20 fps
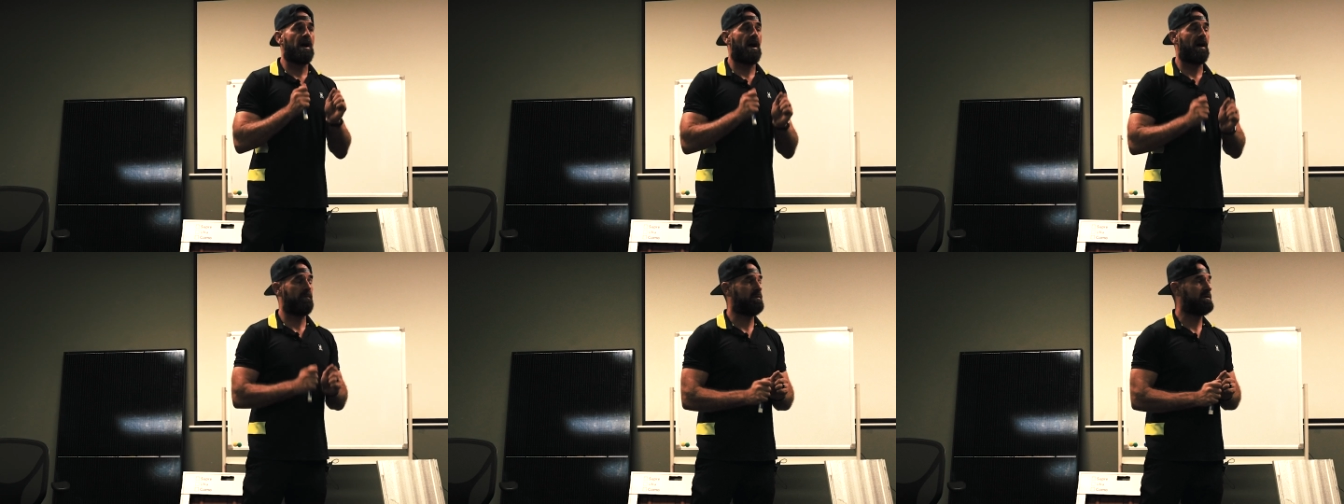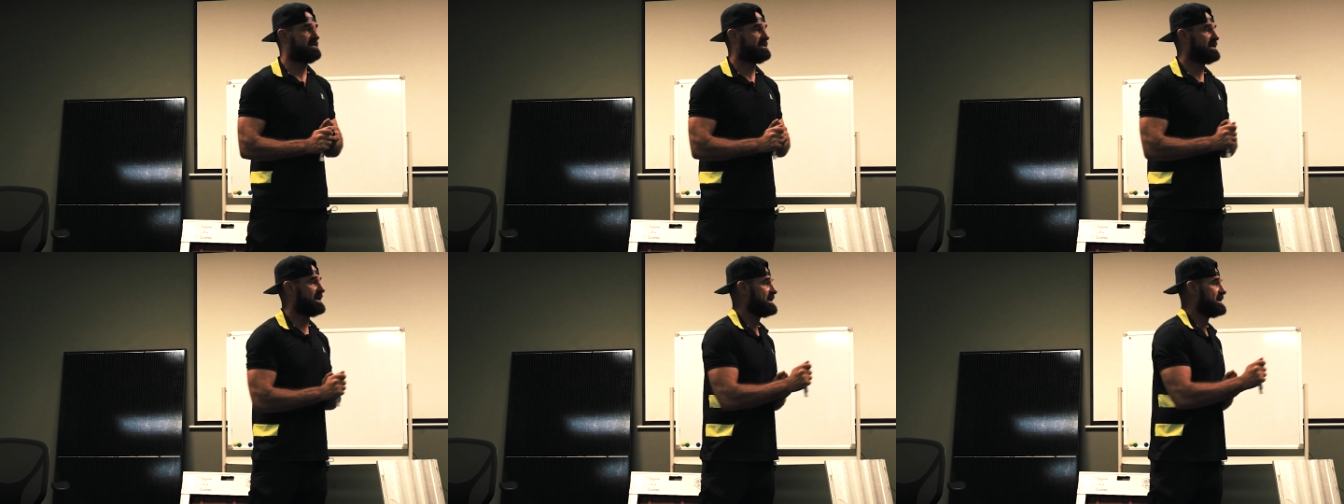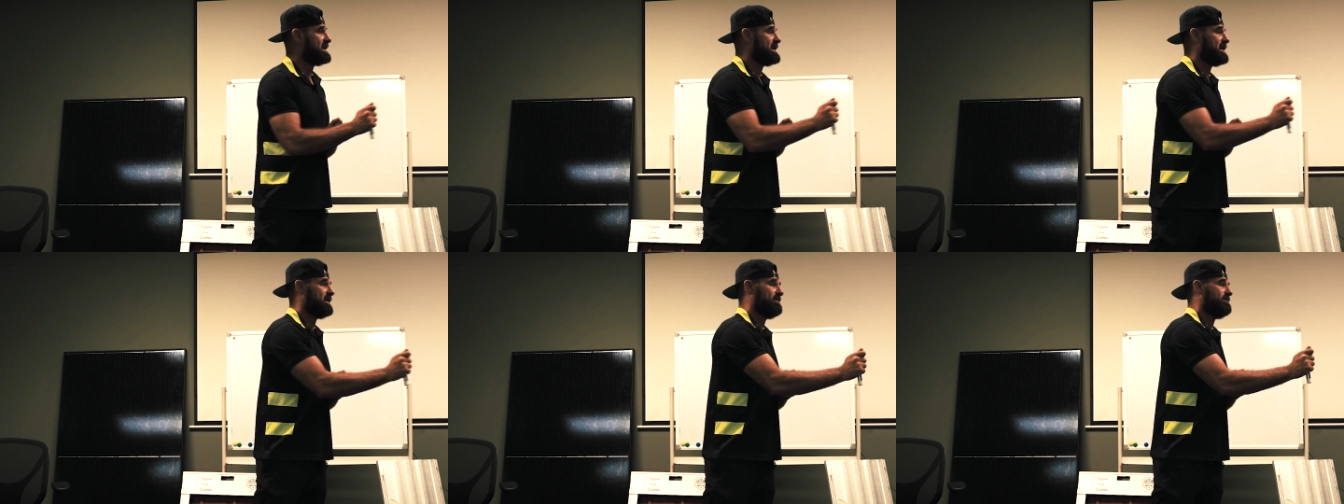I've been
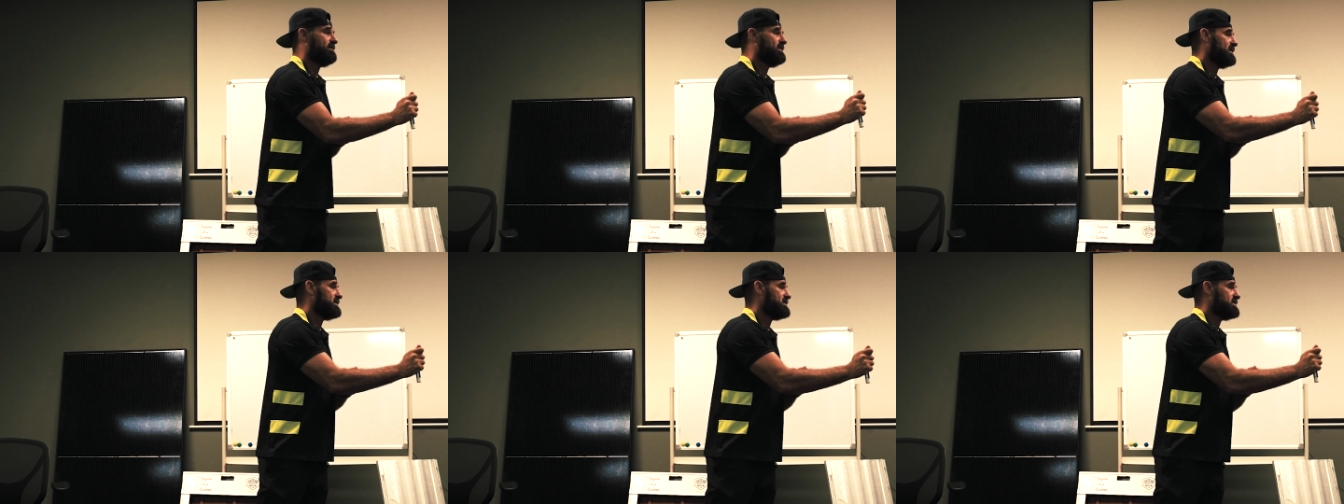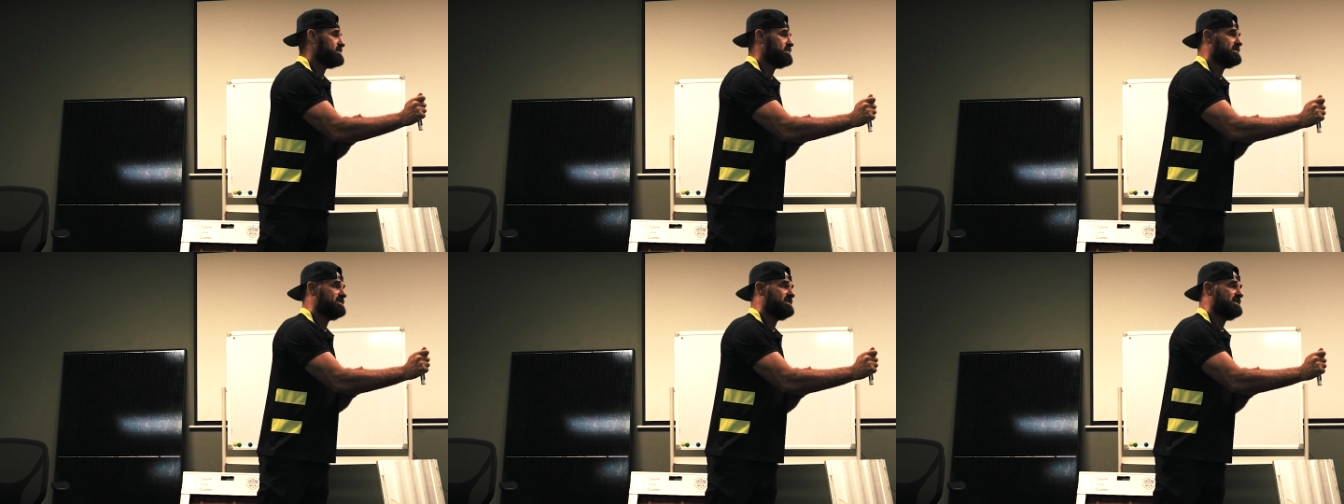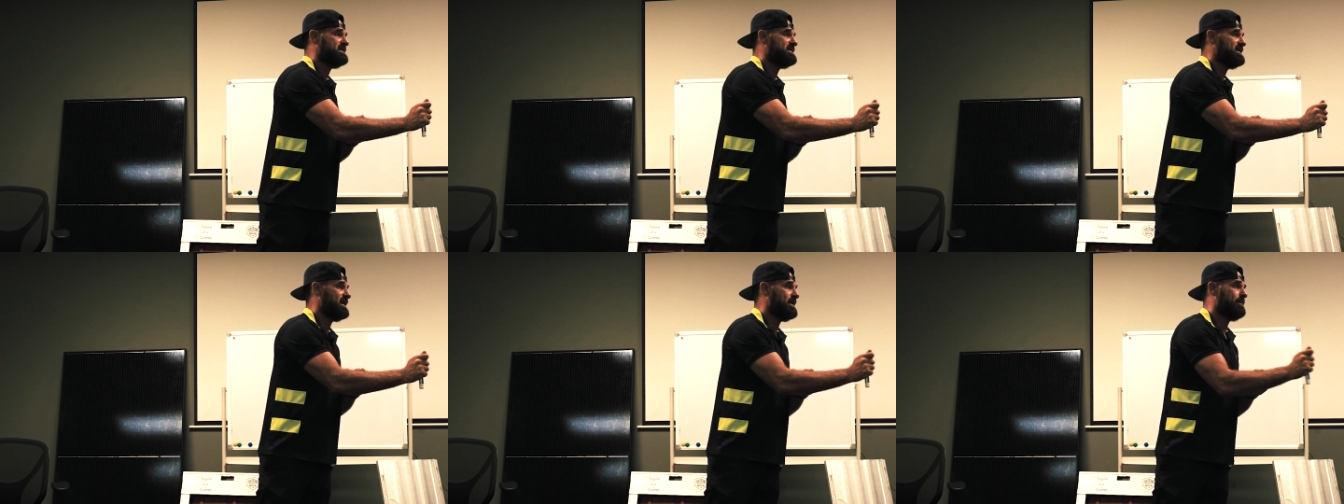taking care of customers
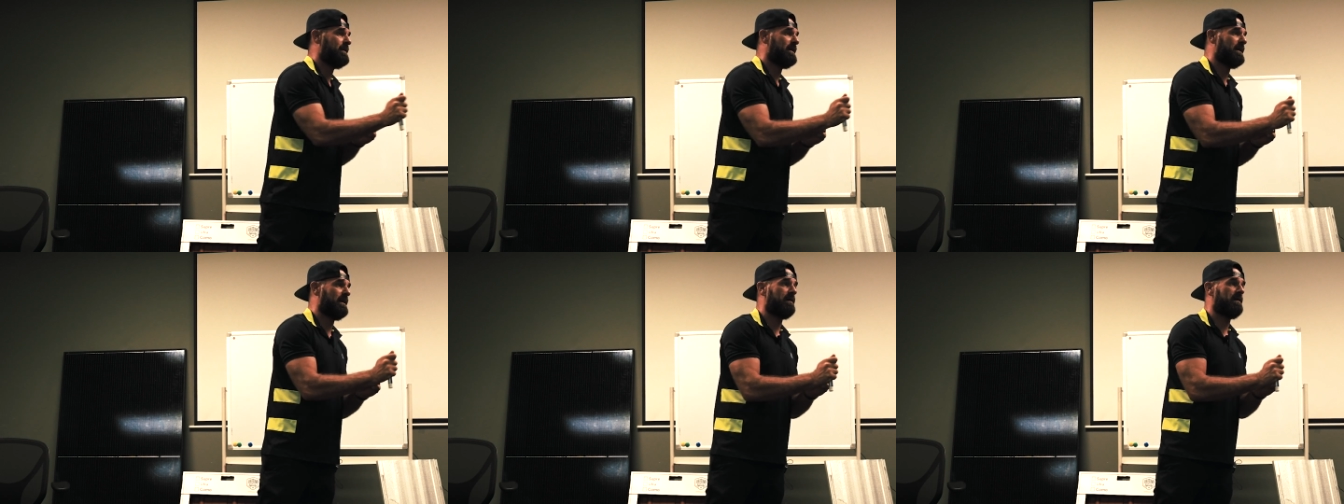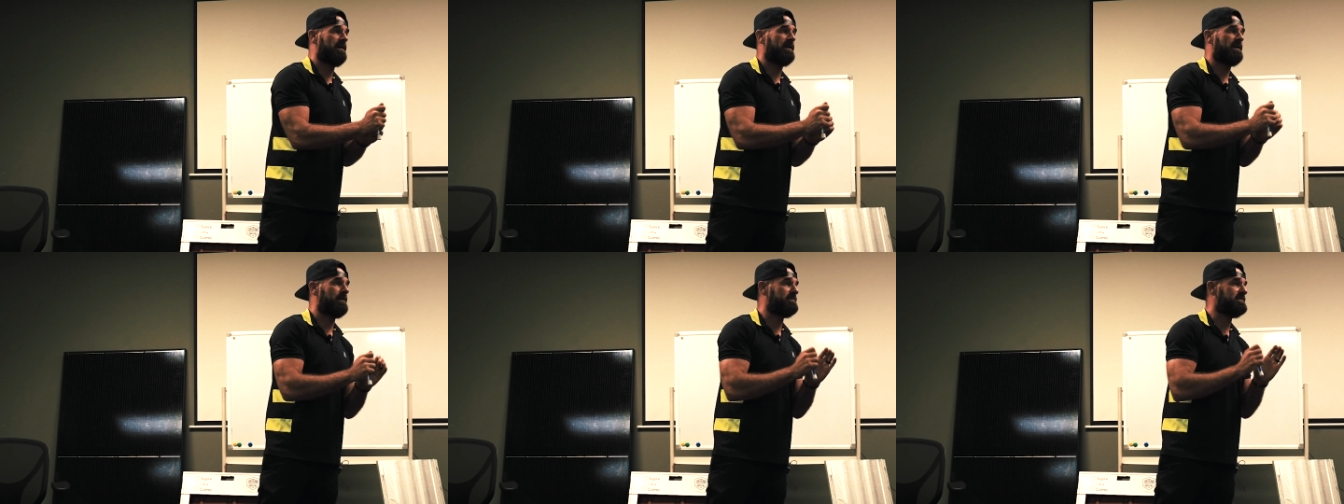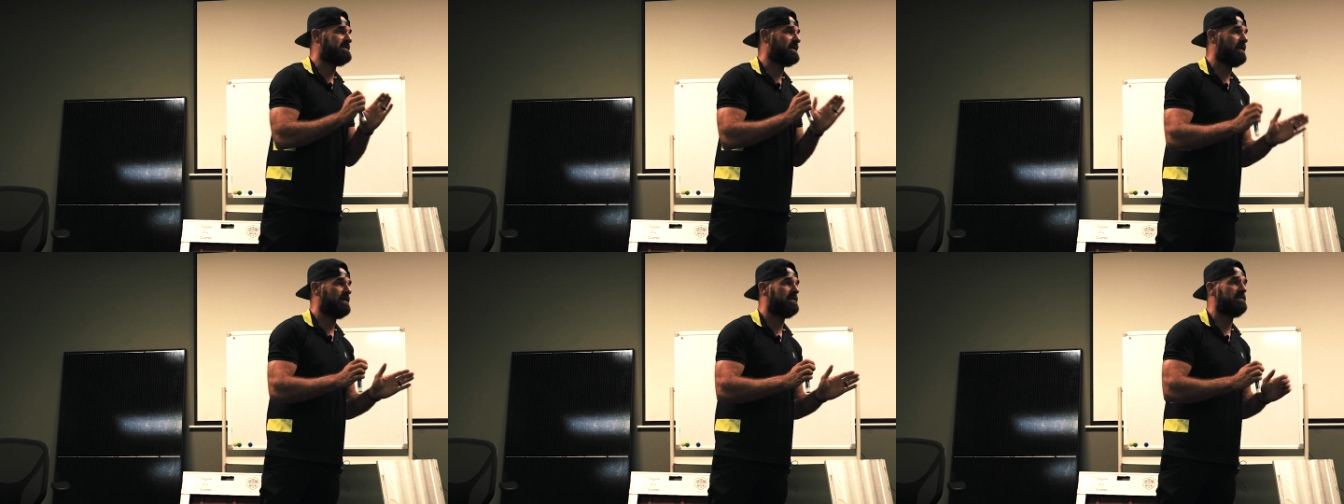in the Tampa area, and I'm
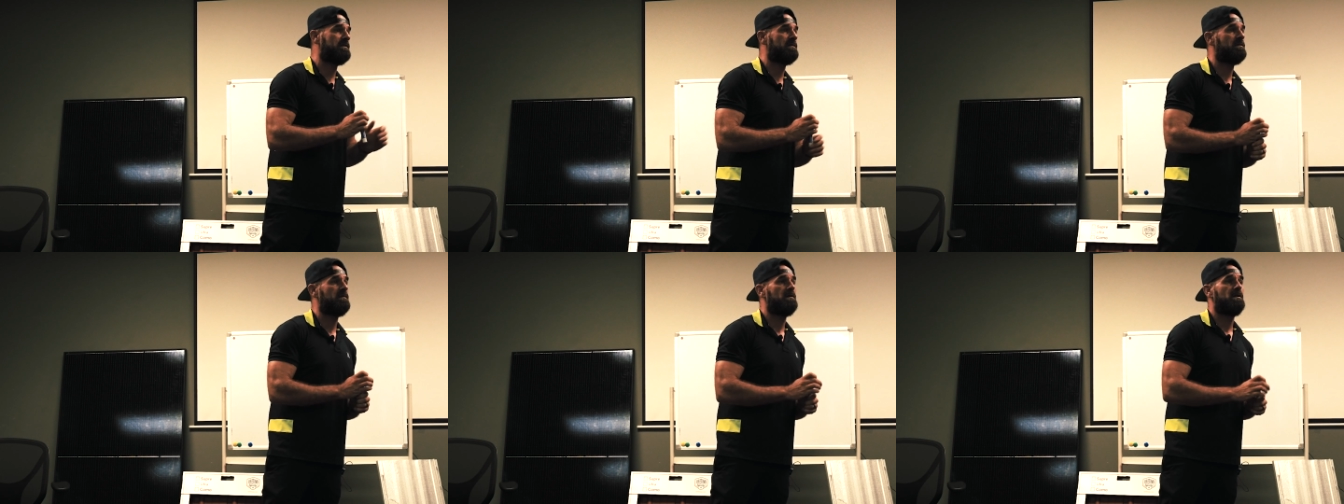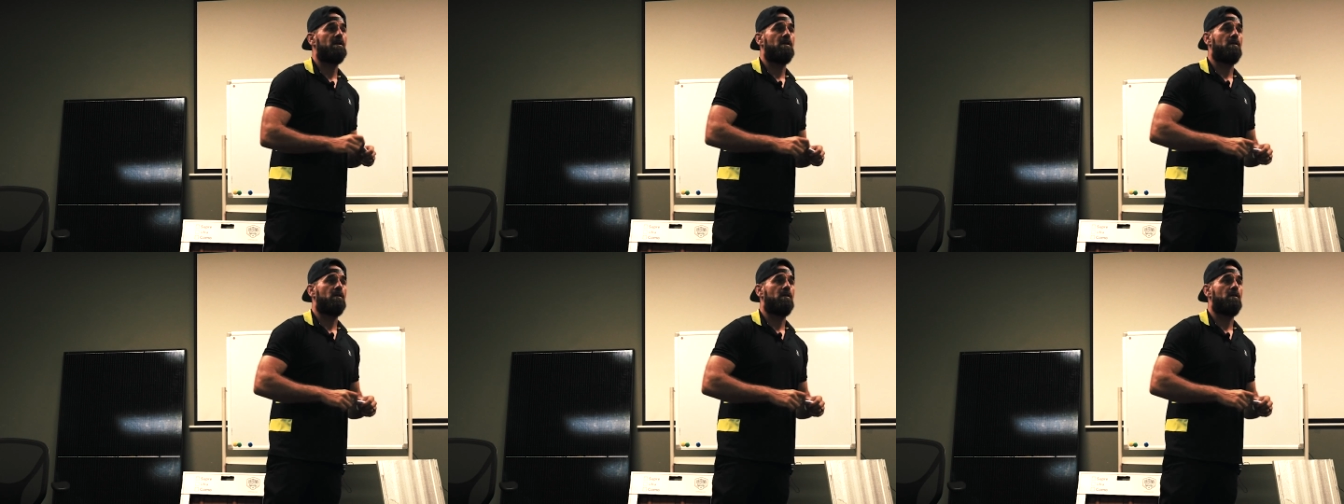telling you,